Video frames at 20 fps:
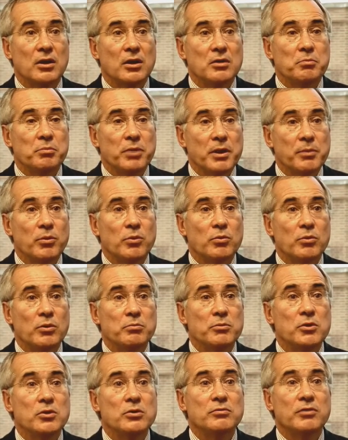People will
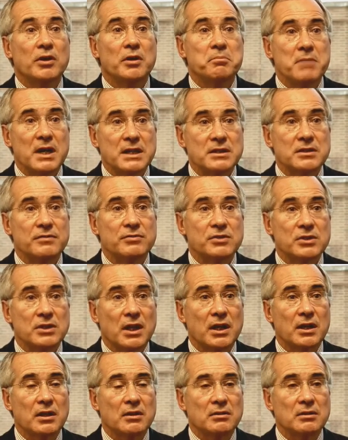move on a massive
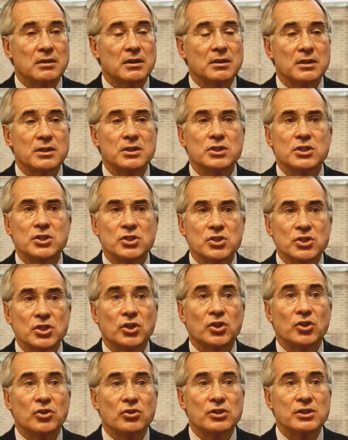scale. This is a
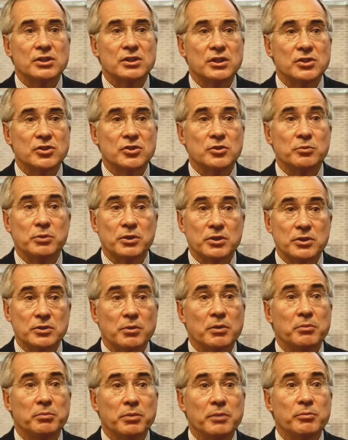security issue because
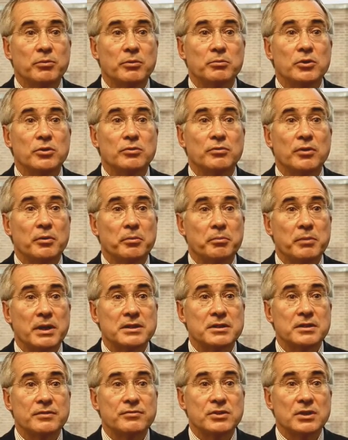when people move on a
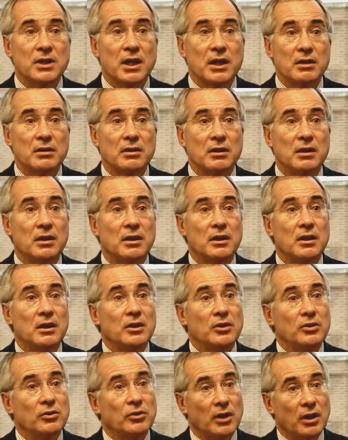massive scale,
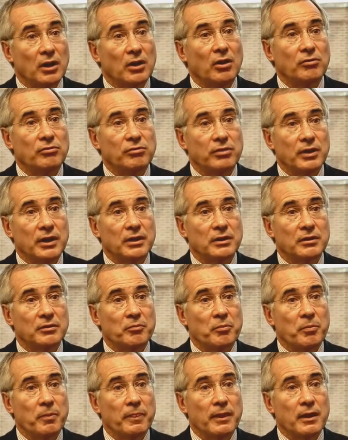you get conflict.
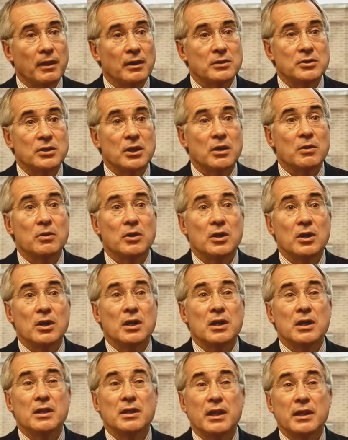So
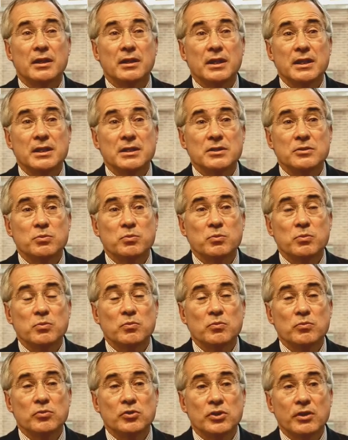there are these
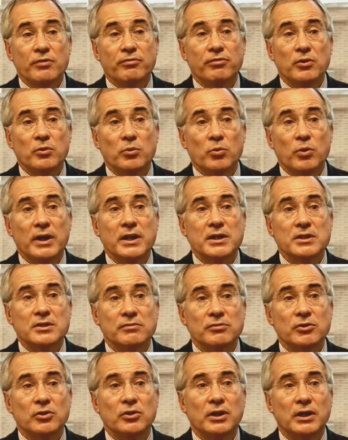different ways of
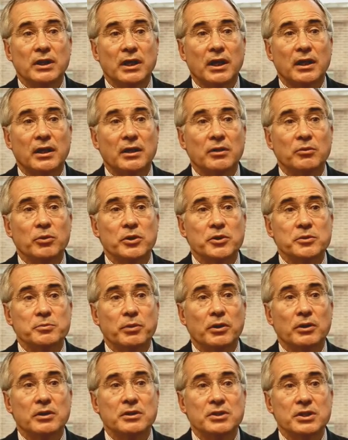looking at it which
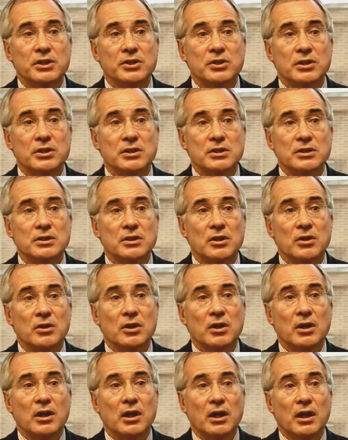politicians
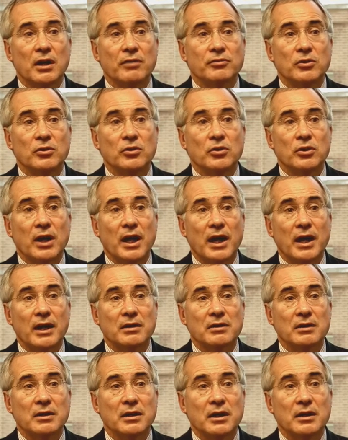have to look at
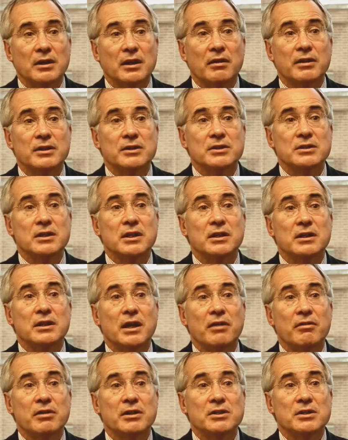in
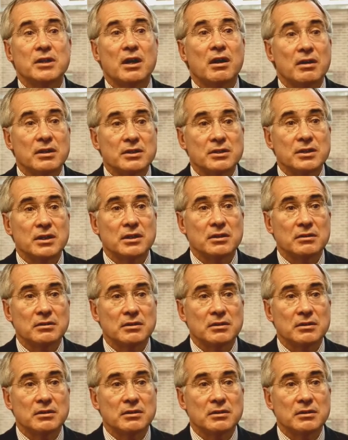their entirety.